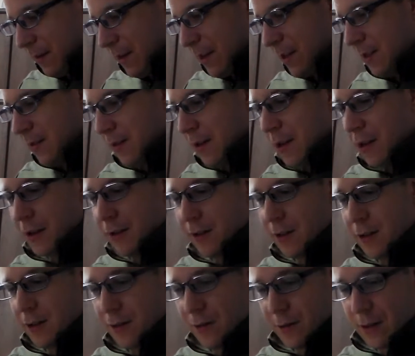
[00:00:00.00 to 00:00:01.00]
It
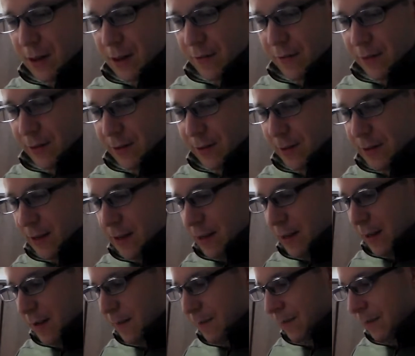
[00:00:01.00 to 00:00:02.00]
also covers
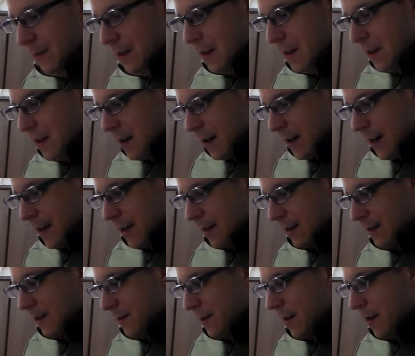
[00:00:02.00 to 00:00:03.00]
the high
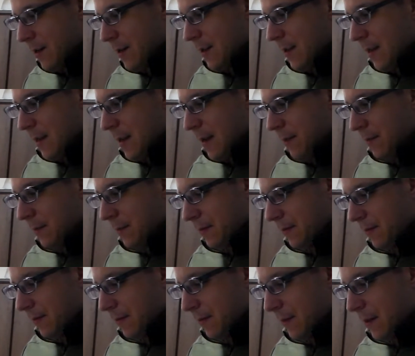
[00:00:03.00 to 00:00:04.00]
cut, the maritime,
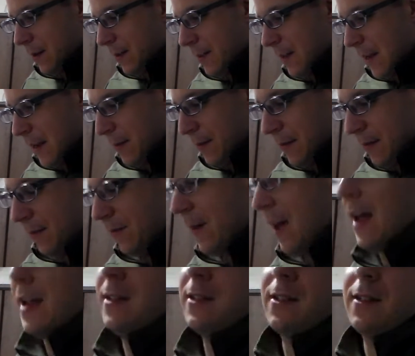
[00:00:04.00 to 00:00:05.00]
and the
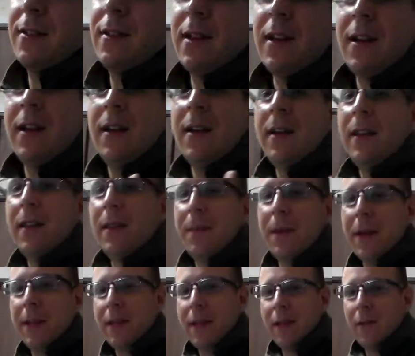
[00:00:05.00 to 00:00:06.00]
fast. The
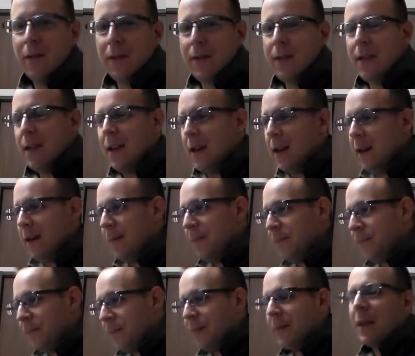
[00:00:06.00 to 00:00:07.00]
big thing with the
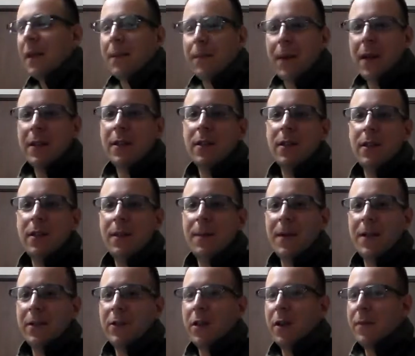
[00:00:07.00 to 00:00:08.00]

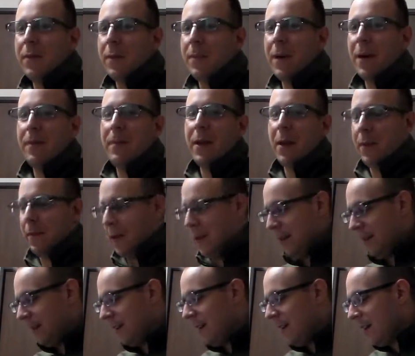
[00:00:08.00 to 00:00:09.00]
base jump, the bump
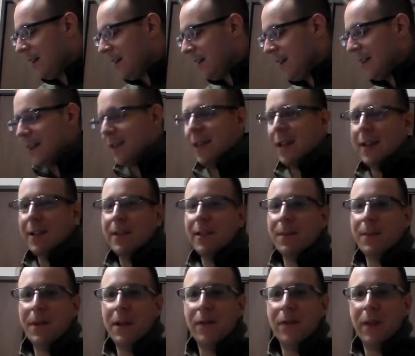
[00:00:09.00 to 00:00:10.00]
helmet, is that it's a
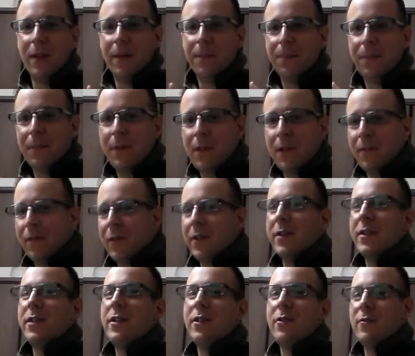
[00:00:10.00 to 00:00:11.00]
bit of a
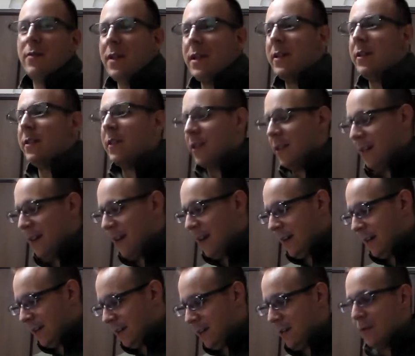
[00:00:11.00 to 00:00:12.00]
different, unique
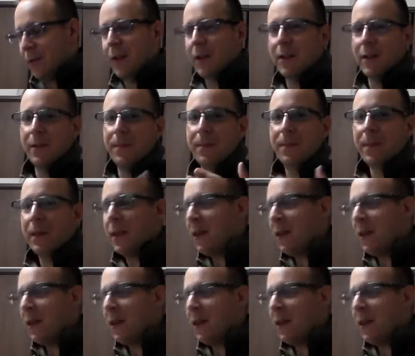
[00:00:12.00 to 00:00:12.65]
design, so it doesn't.